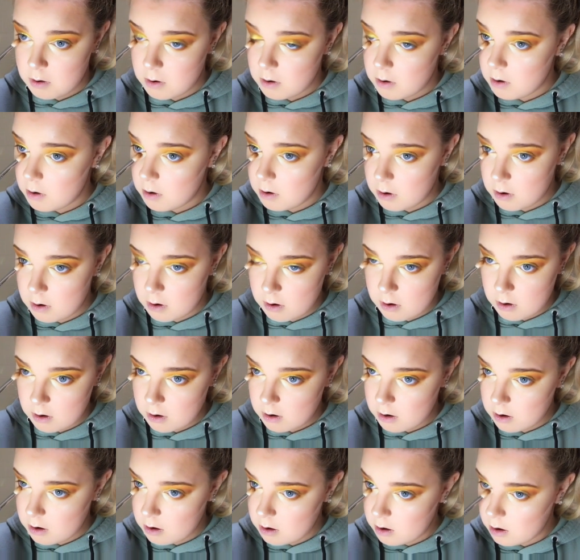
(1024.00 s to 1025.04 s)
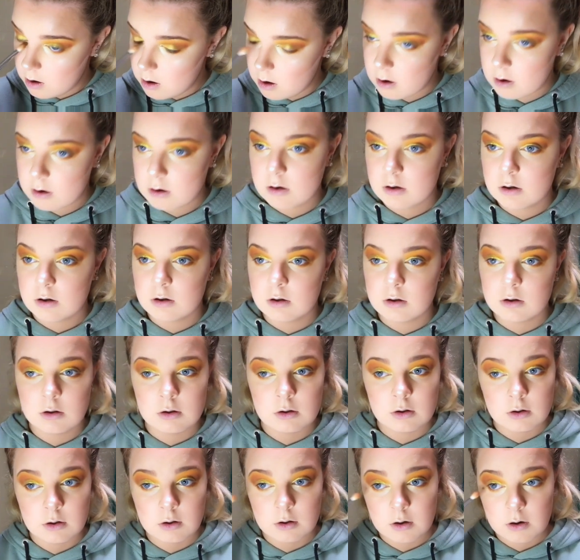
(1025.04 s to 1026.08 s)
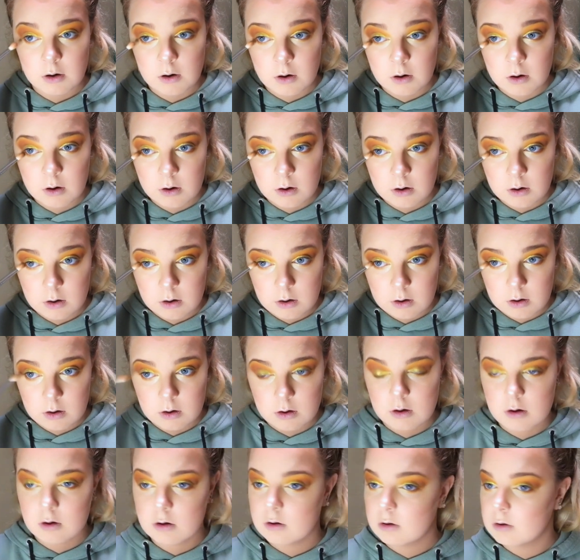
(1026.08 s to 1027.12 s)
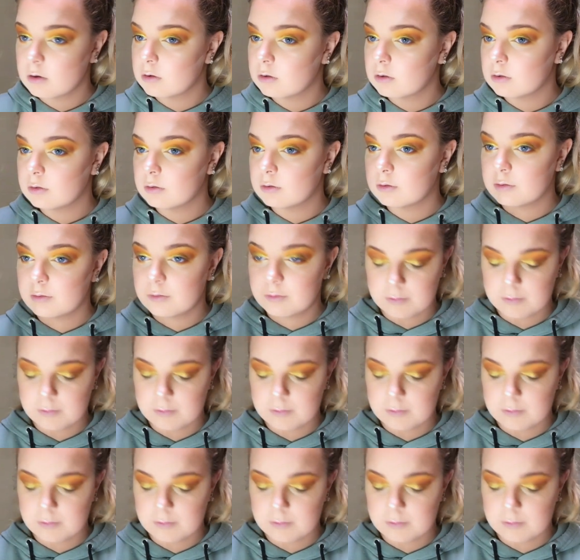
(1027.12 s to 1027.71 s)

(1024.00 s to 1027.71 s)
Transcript: (no one is talking)